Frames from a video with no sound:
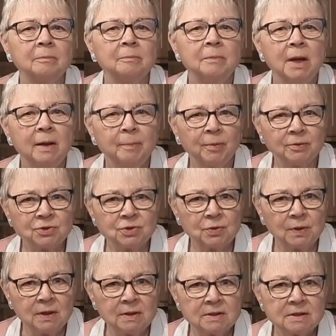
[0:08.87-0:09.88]
maple
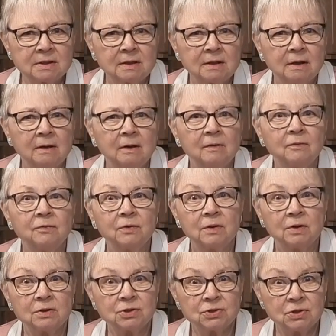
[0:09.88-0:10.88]
trees for
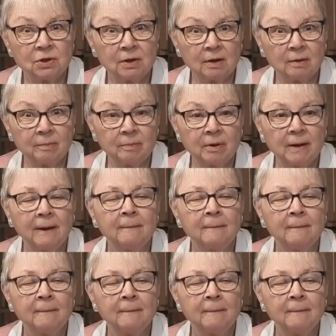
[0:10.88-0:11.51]
their syrup.